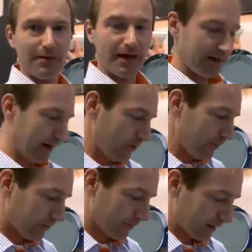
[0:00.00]
it back now.
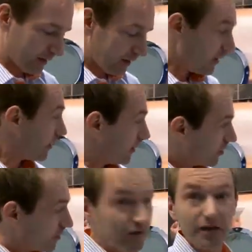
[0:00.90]
And you
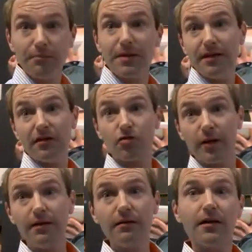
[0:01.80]
can see in the
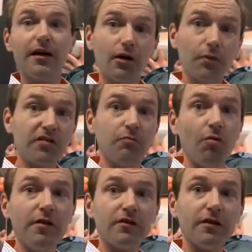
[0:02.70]
screen at which
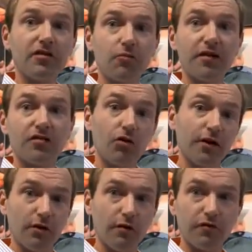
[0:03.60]
moment I switched
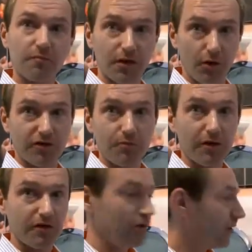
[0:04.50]
on and off the noise suppression. You